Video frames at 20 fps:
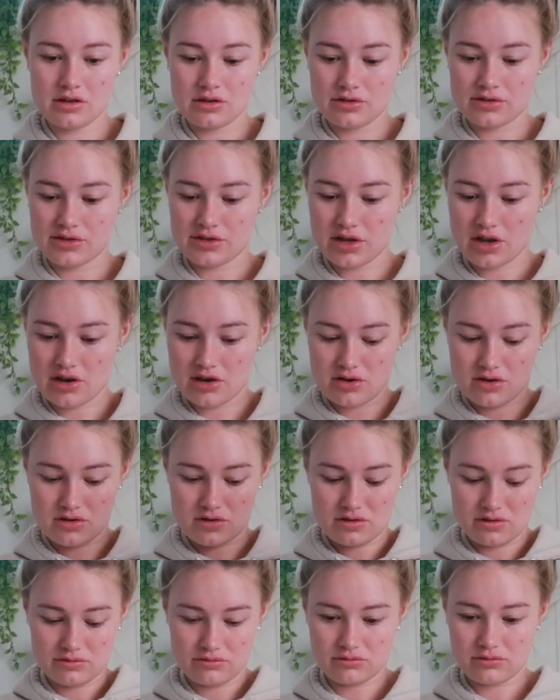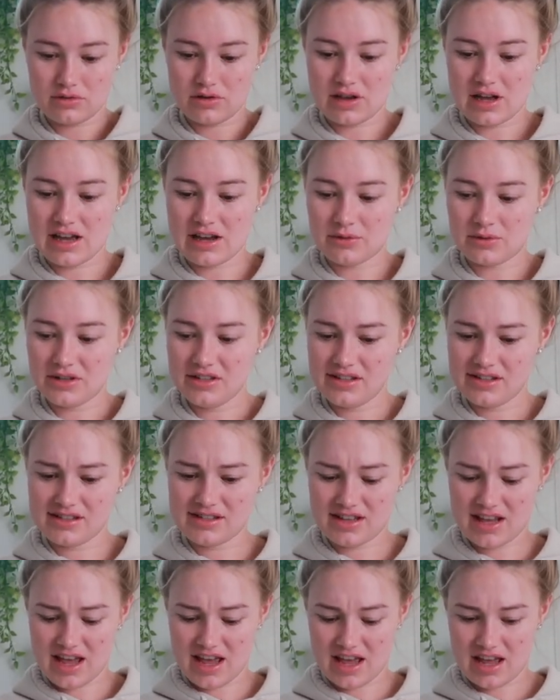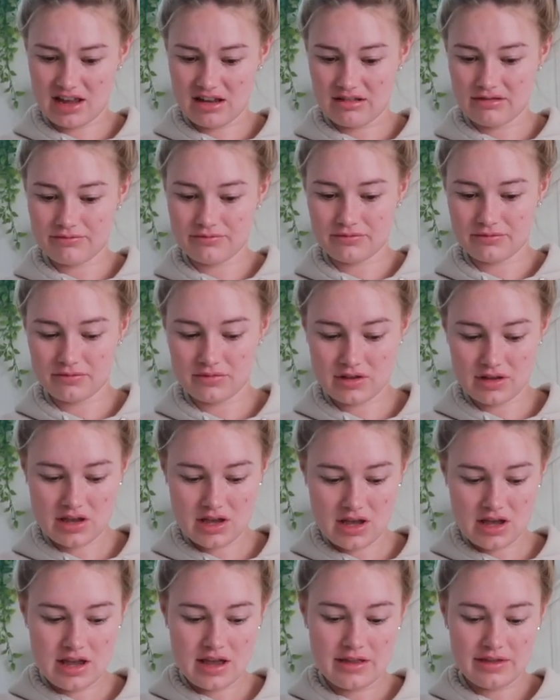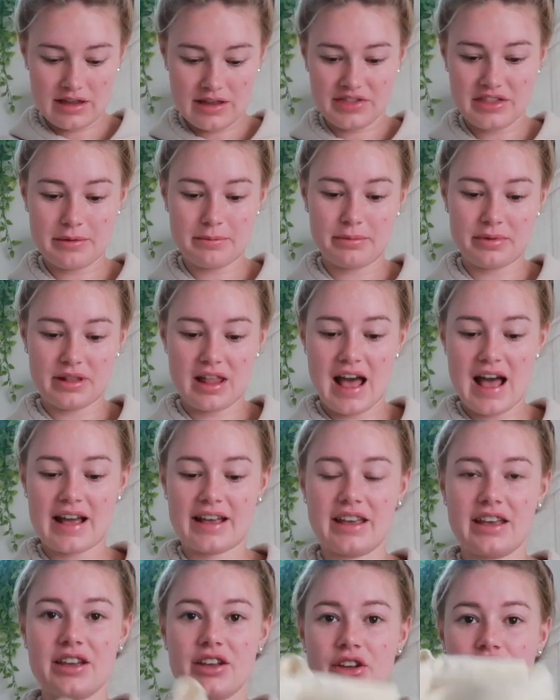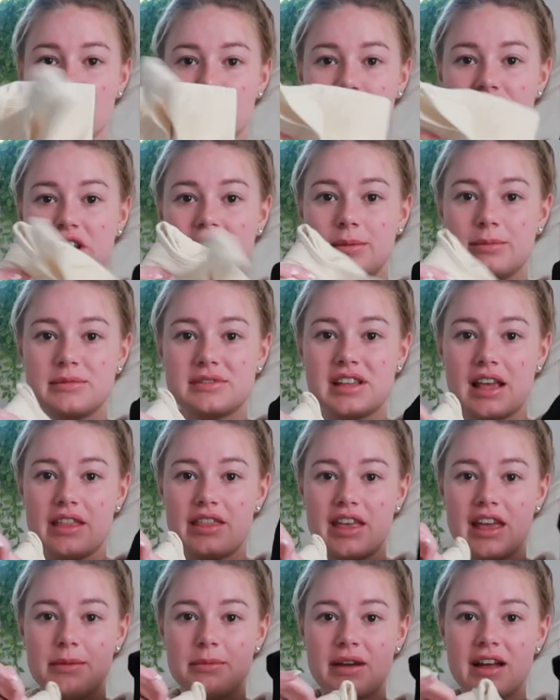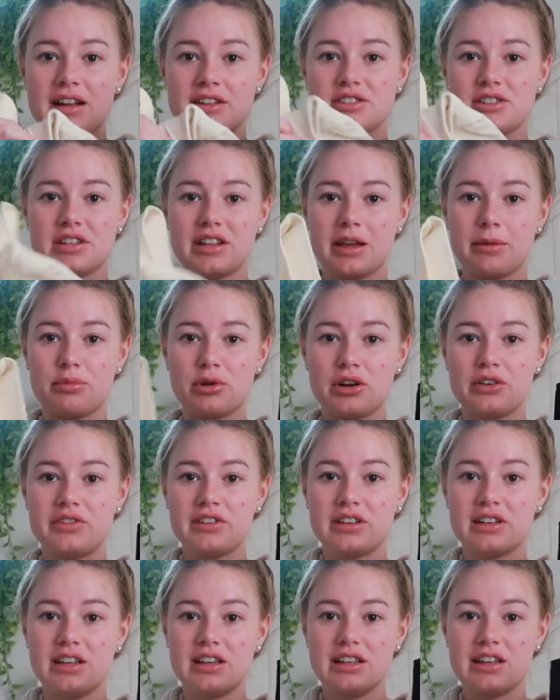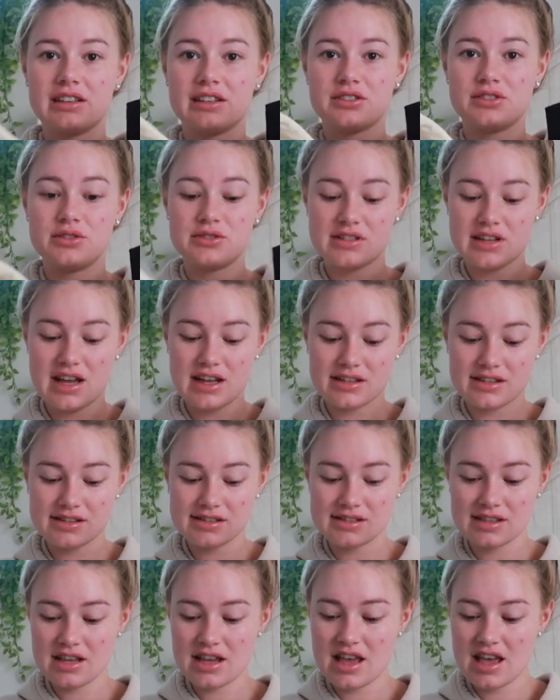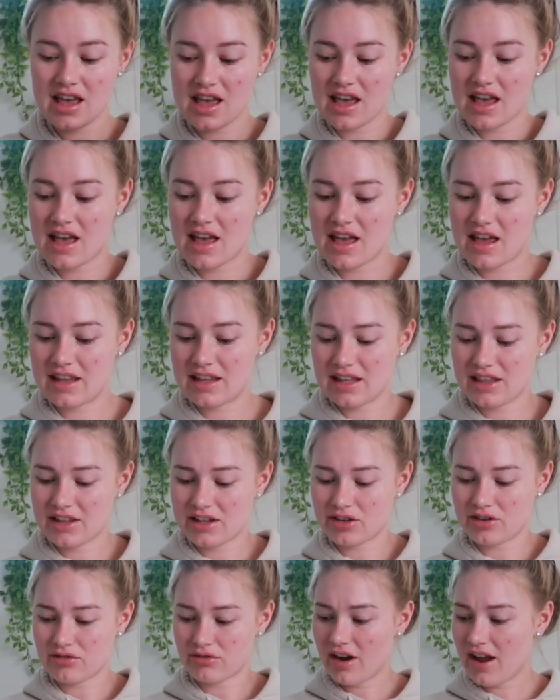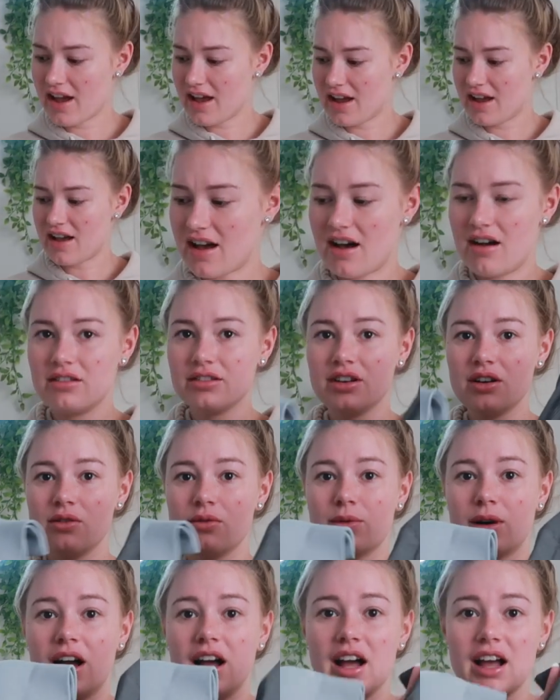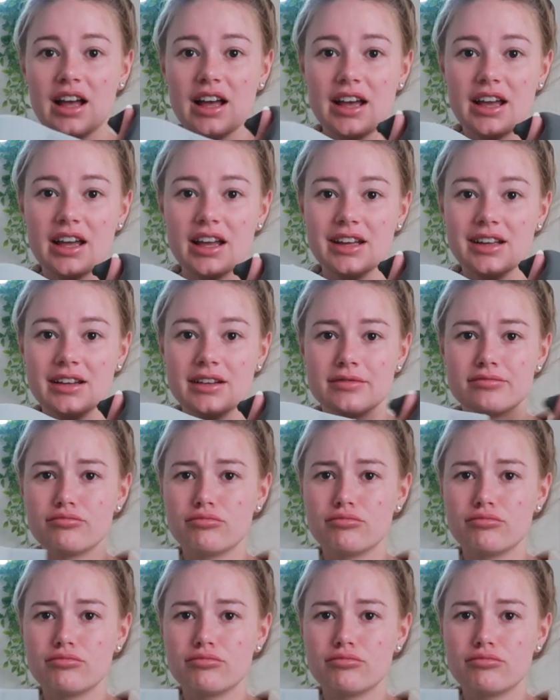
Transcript: So I would say that the black and creams, they match like perfectly, like the two sets. And then the gray, I don't know why,